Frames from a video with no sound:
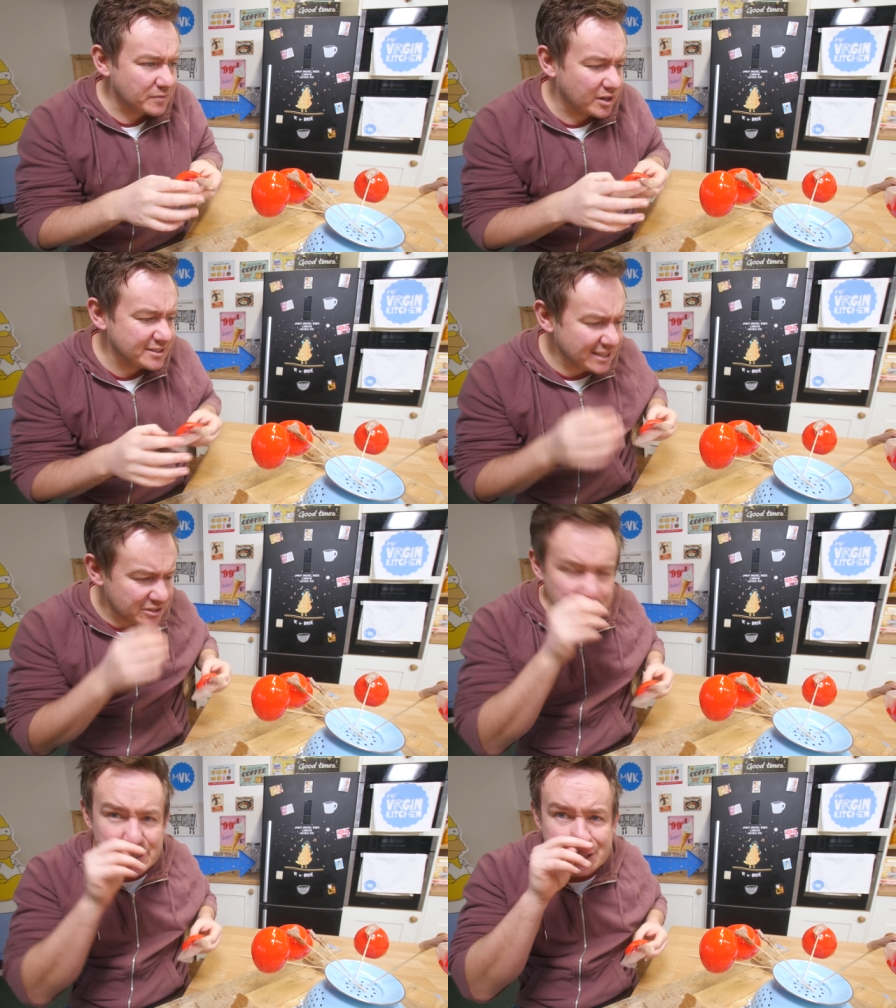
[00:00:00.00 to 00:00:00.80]
I did
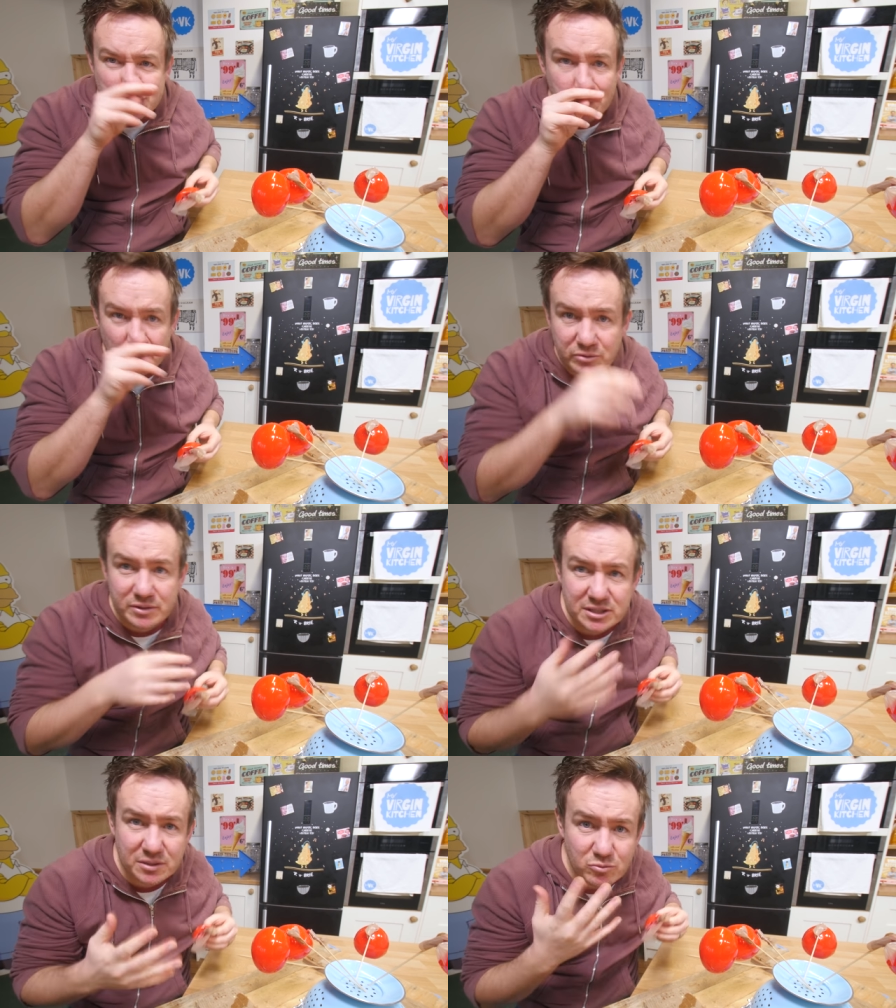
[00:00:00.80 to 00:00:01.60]
grease them. I
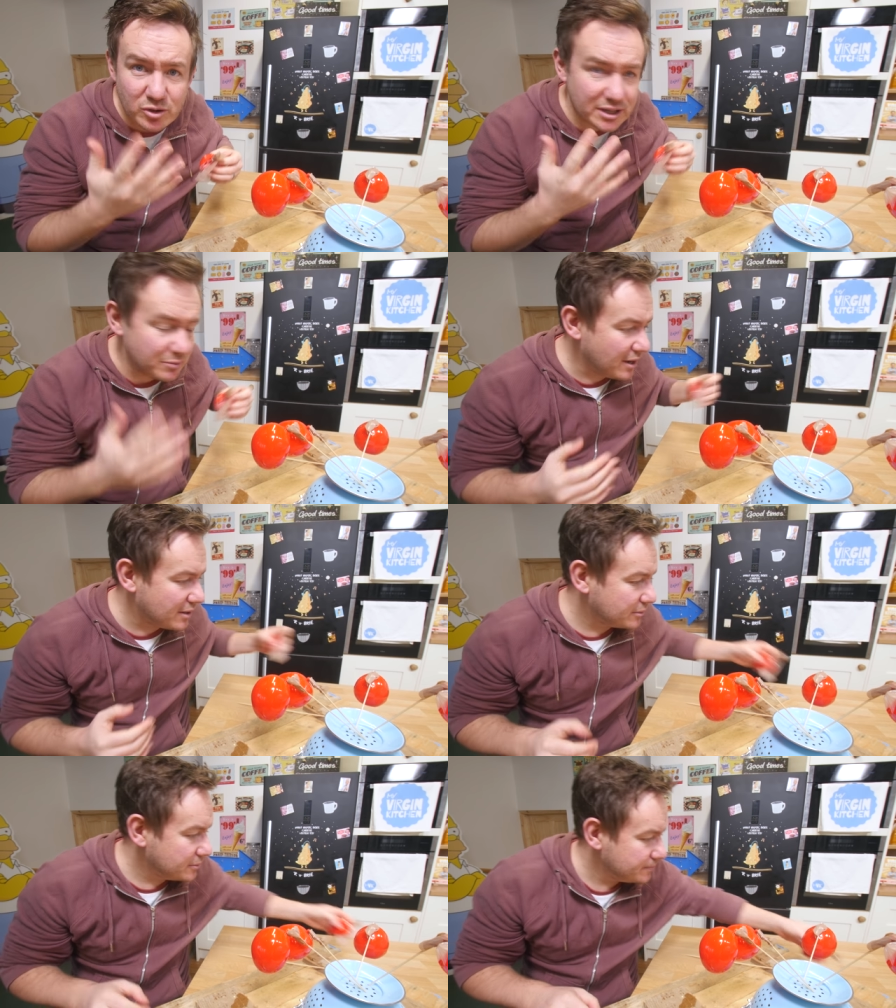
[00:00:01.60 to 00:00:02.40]
greased them really
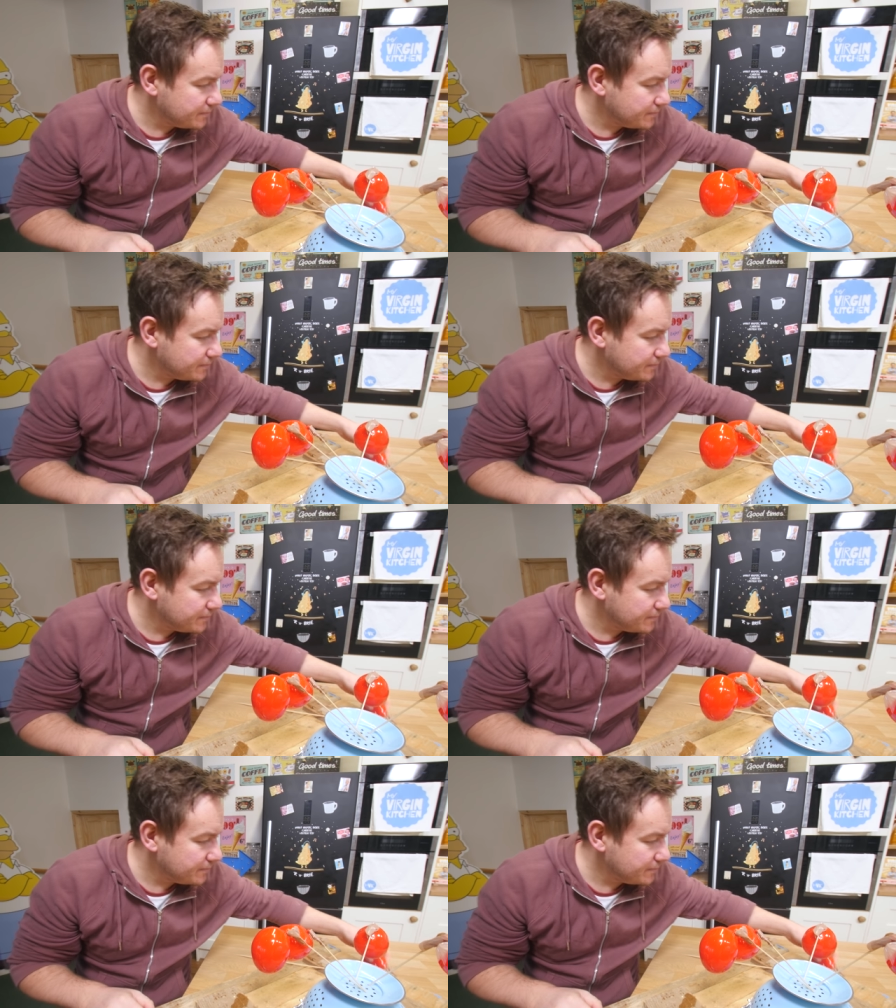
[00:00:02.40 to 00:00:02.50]
well.